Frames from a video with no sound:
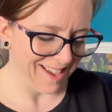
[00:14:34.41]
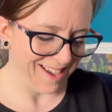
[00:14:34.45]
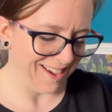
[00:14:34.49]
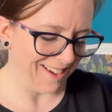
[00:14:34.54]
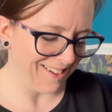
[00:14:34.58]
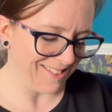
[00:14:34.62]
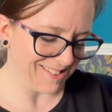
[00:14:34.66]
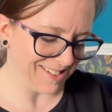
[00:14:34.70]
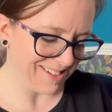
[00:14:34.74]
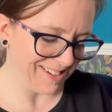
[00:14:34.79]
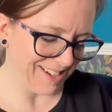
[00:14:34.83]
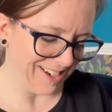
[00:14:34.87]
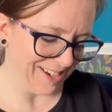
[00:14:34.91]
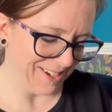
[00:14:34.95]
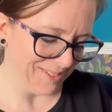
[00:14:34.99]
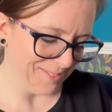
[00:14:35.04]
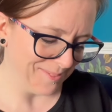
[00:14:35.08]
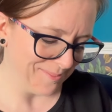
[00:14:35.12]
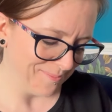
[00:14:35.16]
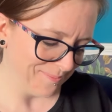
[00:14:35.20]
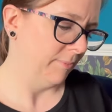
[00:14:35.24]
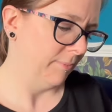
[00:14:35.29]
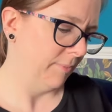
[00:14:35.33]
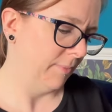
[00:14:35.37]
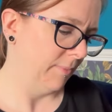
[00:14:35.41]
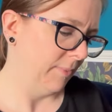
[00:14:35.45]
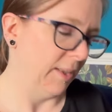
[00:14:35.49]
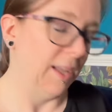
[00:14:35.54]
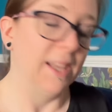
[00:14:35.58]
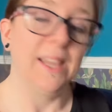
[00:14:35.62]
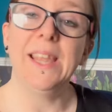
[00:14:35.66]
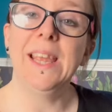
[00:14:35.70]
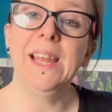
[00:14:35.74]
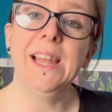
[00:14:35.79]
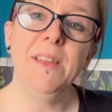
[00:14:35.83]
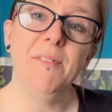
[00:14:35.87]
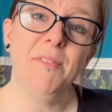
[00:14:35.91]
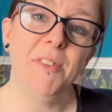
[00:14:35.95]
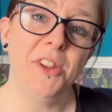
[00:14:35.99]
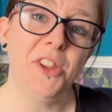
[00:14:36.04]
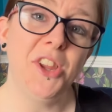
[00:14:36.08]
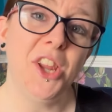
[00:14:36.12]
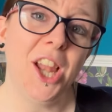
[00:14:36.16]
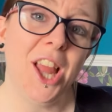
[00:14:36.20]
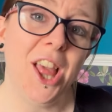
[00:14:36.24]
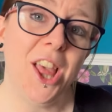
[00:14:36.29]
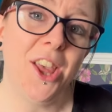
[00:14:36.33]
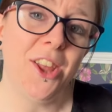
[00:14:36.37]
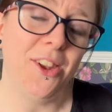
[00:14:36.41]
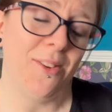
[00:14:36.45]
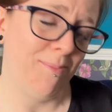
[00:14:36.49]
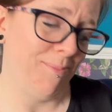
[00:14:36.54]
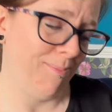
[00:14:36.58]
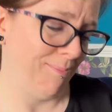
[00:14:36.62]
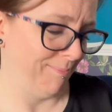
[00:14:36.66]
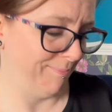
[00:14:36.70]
I don't know. You live and you learn.